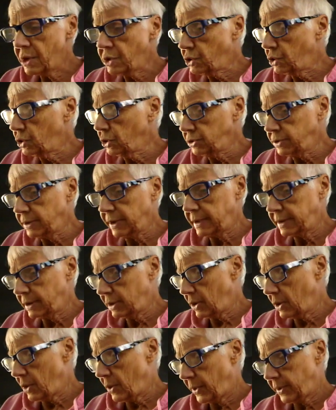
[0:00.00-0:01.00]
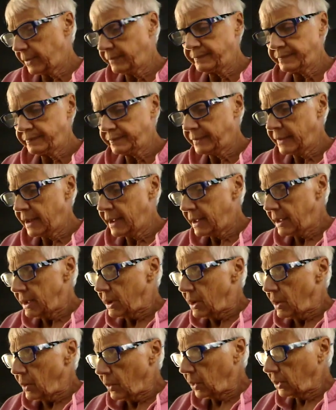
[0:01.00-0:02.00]
Couldn't get it going.
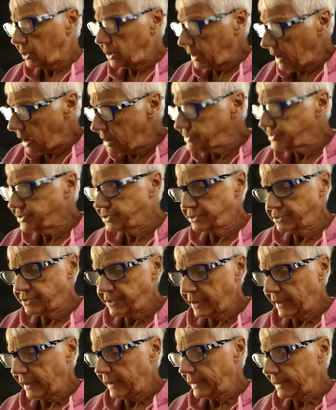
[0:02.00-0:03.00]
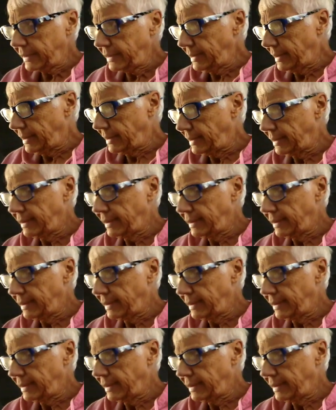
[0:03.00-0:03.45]
Well, yesterday,